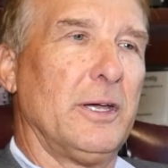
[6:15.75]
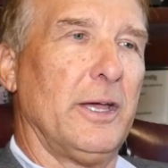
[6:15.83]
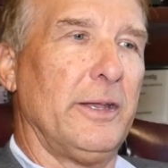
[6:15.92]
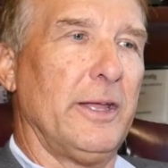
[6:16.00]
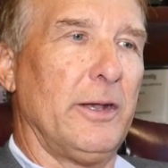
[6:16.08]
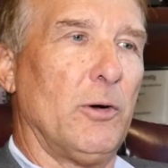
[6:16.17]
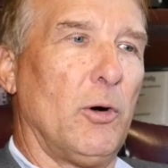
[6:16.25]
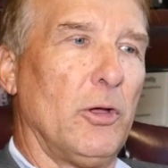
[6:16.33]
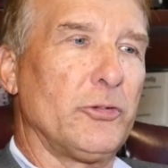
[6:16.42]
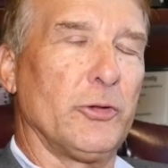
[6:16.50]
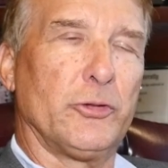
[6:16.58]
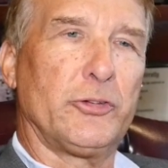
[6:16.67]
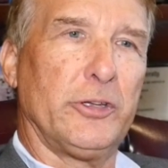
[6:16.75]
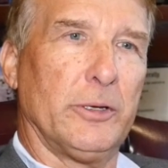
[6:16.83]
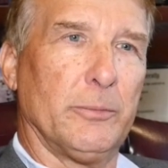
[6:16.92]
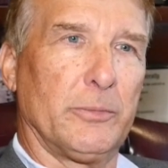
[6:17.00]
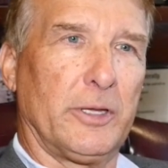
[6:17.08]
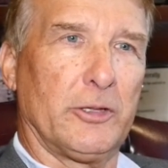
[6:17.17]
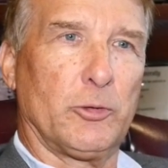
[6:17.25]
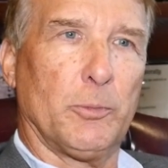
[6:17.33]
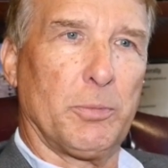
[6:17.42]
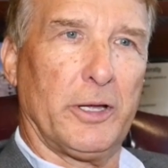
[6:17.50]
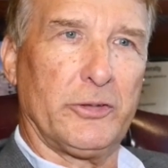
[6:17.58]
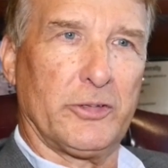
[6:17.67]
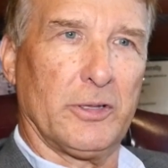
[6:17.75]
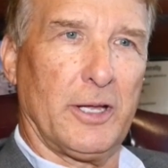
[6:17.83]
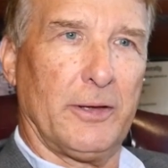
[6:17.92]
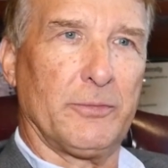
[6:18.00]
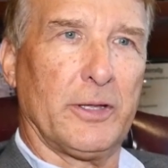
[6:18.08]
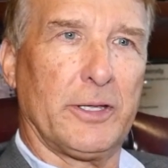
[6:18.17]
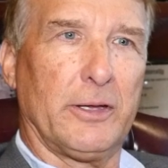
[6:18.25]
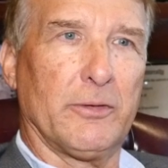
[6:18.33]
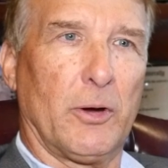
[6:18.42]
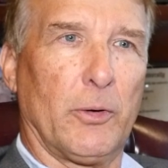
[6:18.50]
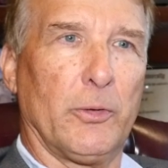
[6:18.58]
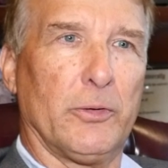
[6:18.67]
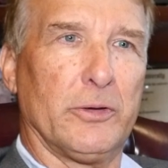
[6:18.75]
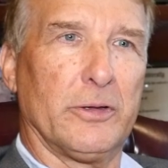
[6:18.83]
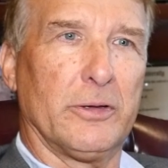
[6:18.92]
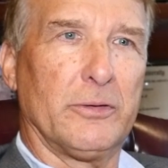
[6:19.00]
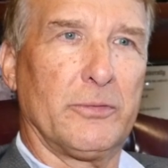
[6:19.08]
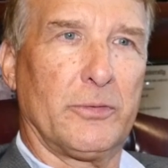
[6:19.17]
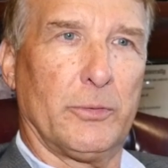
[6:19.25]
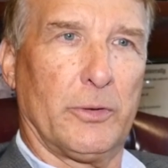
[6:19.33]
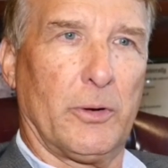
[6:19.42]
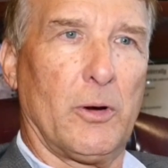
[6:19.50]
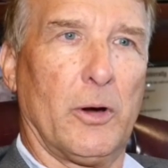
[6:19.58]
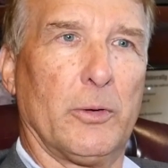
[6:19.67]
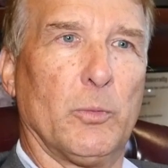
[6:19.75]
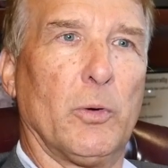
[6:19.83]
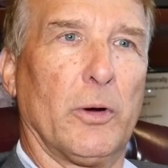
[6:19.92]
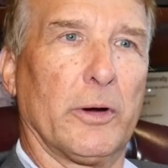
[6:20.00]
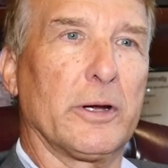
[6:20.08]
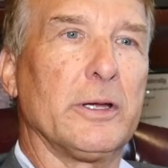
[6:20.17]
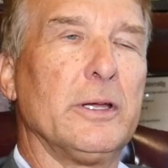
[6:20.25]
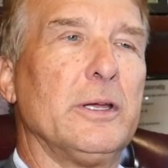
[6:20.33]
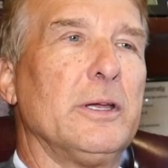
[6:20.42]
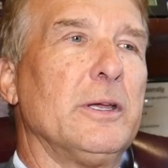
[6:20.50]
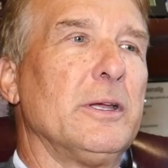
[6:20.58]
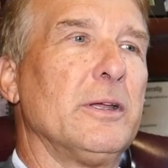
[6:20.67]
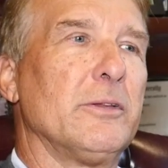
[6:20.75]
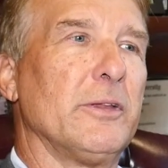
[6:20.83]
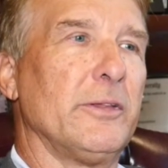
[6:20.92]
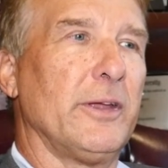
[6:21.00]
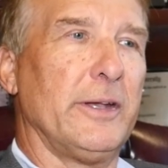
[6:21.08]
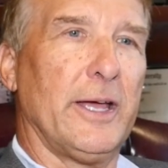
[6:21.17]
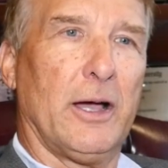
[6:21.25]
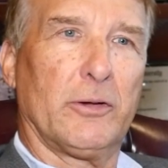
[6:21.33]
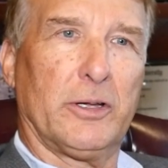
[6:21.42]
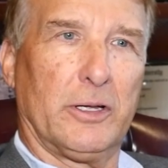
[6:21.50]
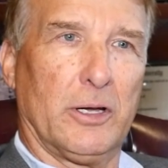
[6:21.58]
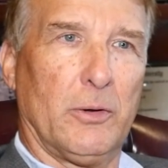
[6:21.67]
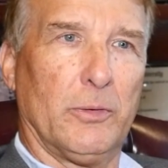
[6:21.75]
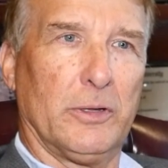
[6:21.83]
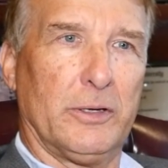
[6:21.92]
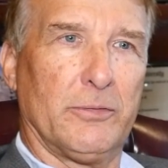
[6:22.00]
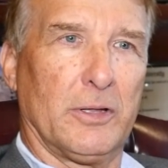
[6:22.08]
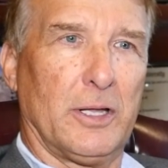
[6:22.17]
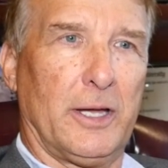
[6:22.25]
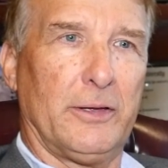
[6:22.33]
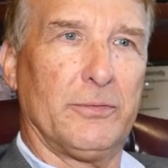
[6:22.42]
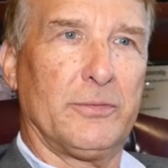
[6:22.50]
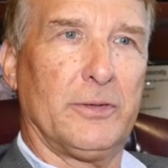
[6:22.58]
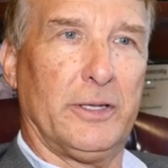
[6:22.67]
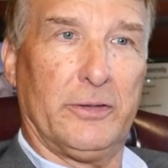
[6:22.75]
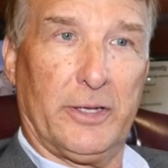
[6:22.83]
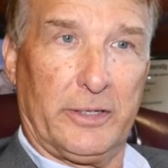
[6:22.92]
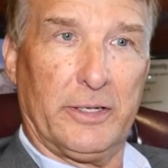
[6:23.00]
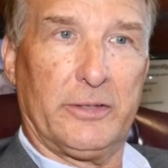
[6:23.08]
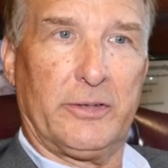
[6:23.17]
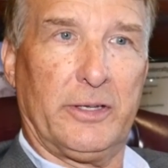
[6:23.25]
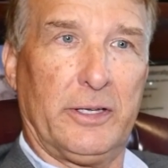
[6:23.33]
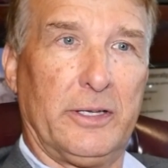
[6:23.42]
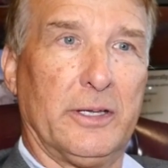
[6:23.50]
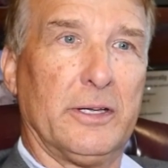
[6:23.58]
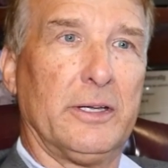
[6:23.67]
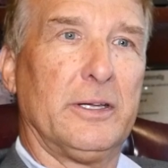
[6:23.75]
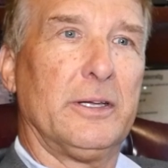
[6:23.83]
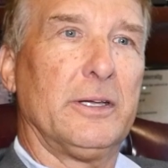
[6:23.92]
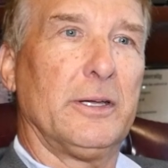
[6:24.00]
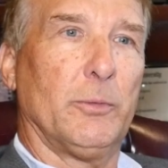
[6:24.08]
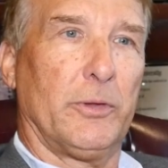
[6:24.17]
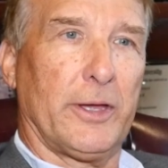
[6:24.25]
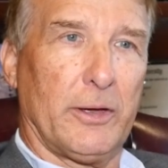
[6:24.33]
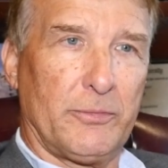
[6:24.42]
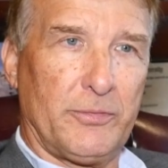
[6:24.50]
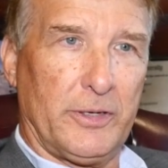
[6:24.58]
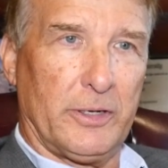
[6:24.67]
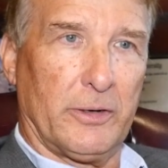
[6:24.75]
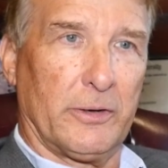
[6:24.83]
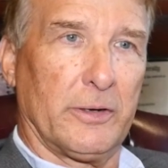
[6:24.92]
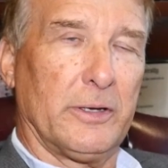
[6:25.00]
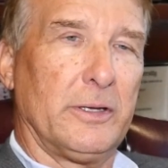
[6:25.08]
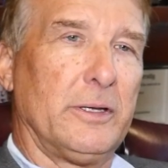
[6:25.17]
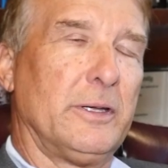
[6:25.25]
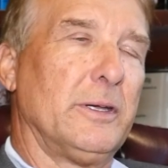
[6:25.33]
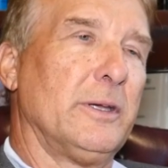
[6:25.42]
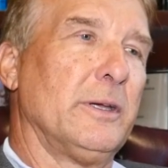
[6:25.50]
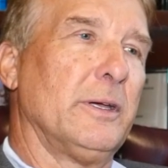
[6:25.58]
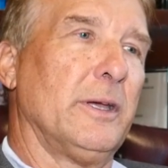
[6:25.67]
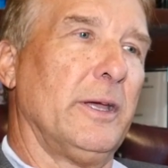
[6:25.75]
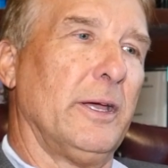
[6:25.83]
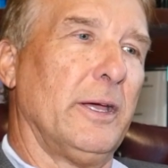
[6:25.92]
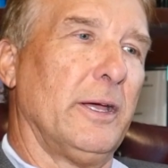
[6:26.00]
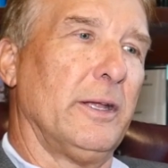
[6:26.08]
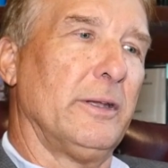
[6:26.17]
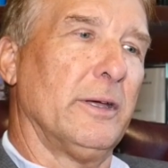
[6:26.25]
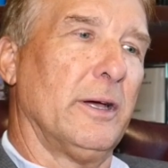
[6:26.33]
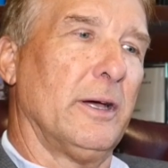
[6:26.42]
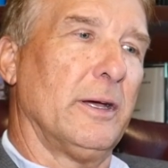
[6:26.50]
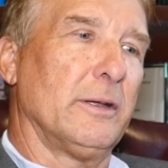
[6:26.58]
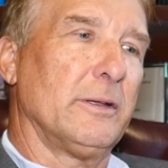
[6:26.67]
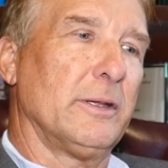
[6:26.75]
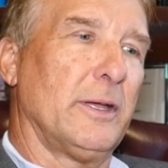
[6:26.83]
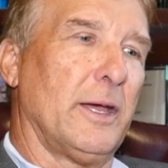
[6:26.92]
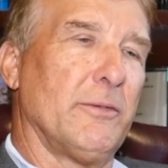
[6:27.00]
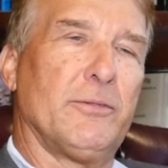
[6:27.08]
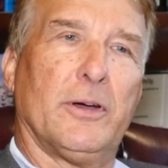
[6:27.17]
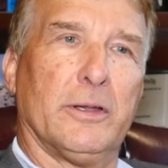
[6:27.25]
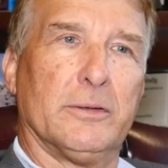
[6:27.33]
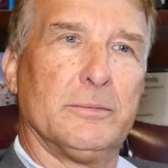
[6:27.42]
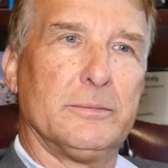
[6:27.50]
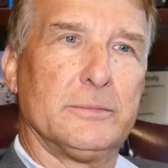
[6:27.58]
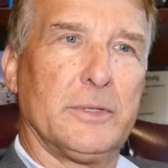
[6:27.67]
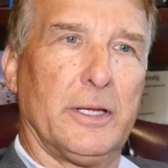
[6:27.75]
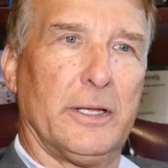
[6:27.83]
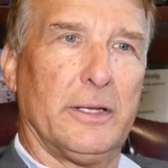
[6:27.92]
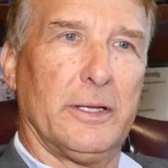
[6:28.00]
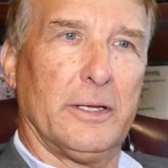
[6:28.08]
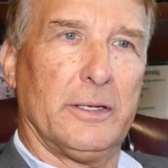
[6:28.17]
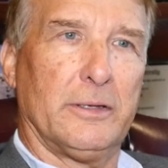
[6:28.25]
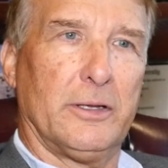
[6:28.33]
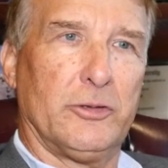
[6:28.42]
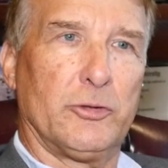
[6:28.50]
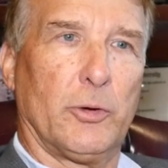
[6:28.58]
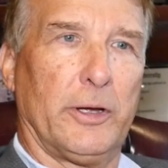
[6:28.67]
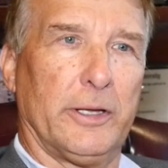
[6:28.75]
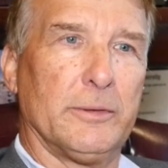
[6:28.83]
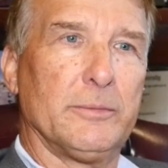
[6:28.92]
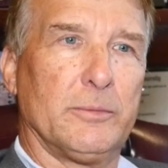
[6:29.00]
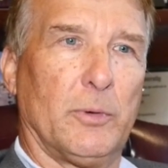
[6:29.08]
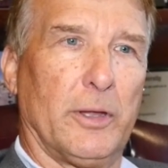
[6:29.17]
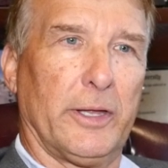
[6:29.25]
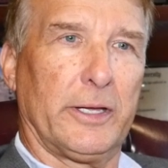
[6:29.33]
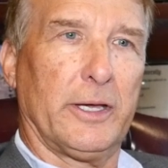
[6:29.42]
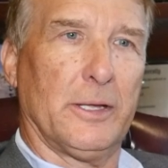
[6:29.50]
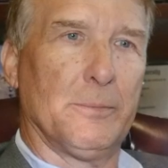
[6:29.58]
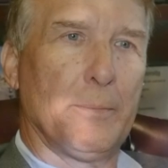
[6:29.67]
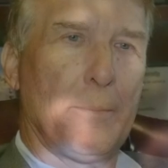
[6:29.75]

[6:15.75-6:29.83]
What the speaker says: And then also see them get to a place in life that they earned through their hard work, that they now can go and live a life in dignity, without fear, and have fun and enjoy it while they can.